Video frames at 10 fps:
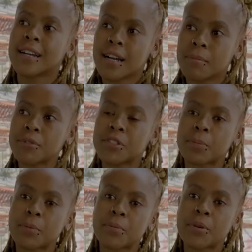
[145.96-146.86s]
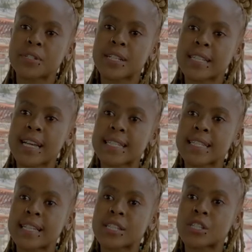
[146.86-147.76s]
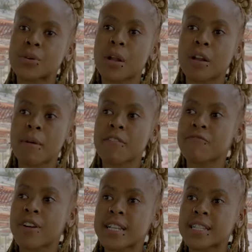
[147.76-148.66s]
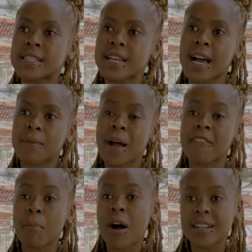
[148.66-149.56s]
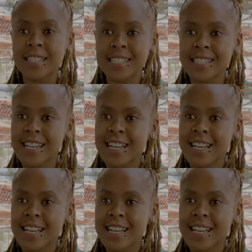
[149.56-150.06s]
a music promoter in that sense. So a lot of my friends um, have parties.